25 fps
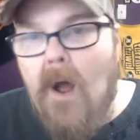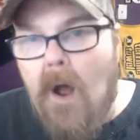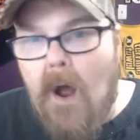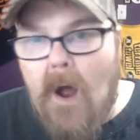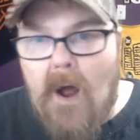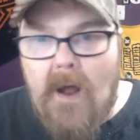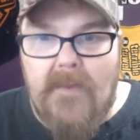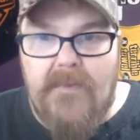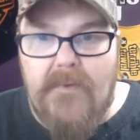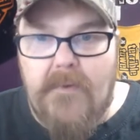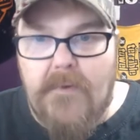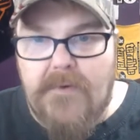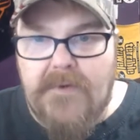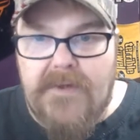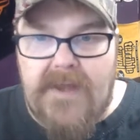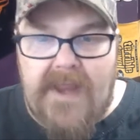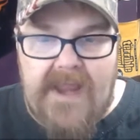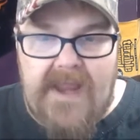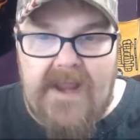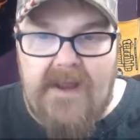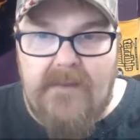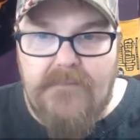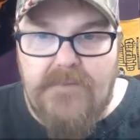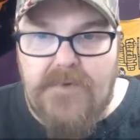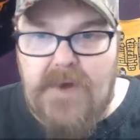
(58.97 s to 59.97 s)
on their
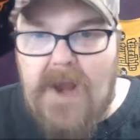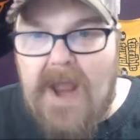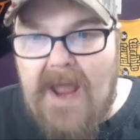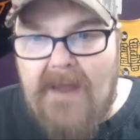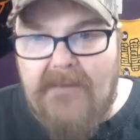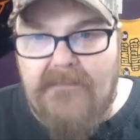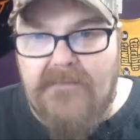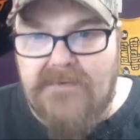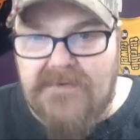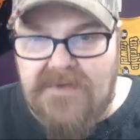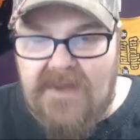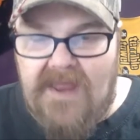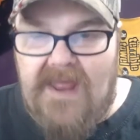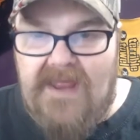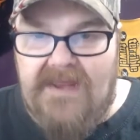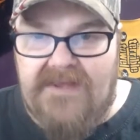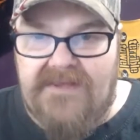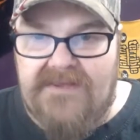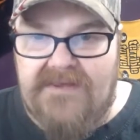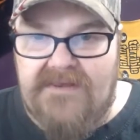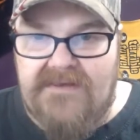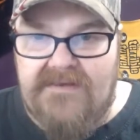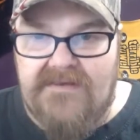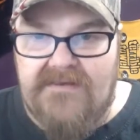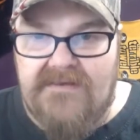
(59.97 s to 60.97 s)
damn driver's
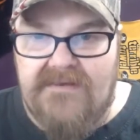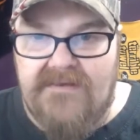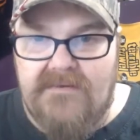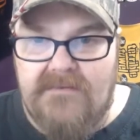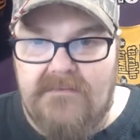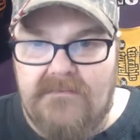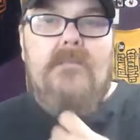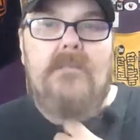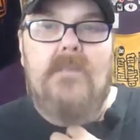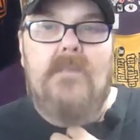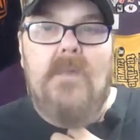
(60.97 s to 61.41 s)
license.